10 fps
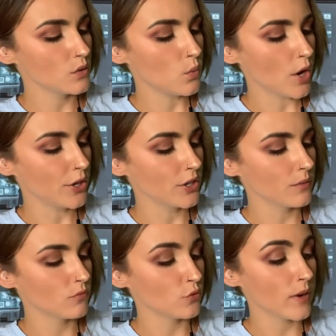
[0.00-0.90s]
water,
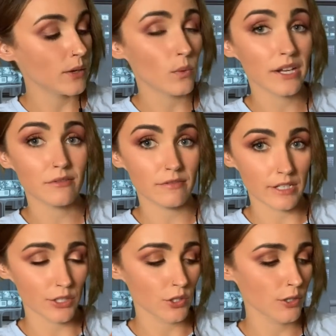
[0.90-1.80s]
red wine
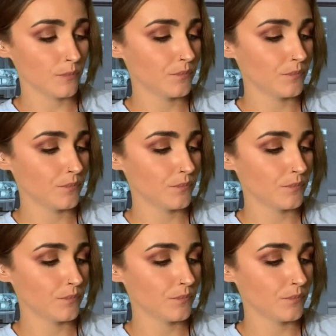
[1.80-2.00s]
vinegar,